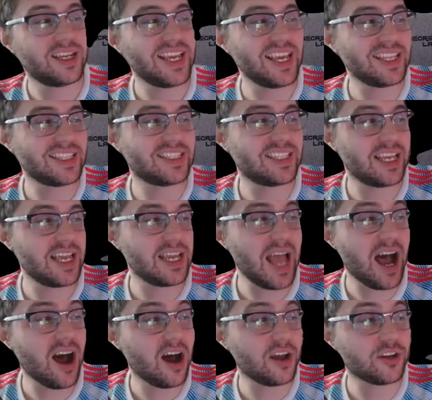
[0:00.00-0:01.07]
It's
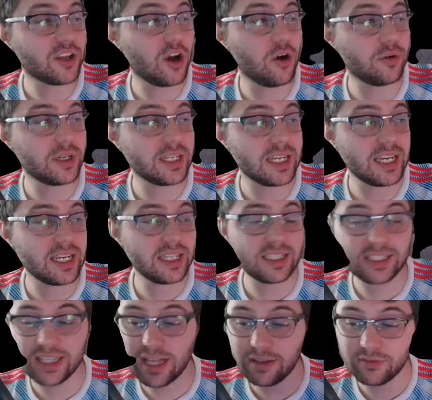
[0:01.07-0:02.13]
hard-coded in
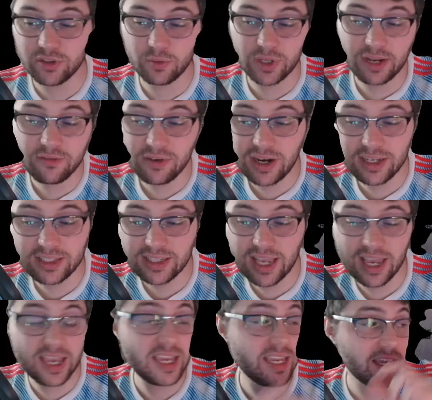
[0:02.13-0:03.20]
itself, so whatever I
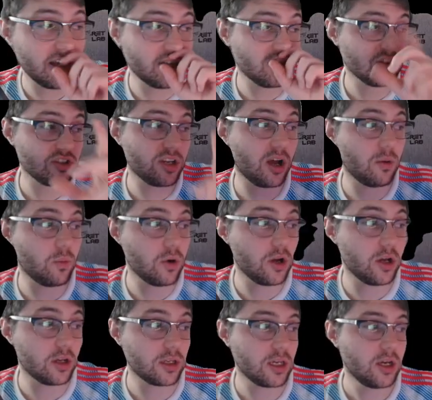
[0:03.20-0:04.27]
set here does not
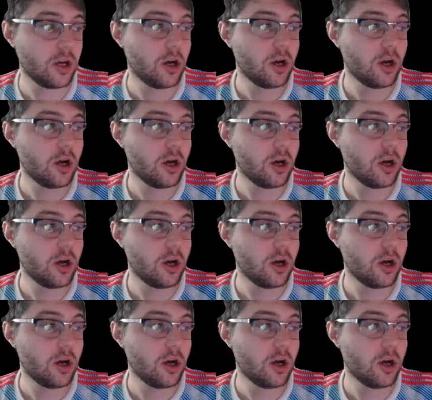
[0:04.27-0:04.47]
work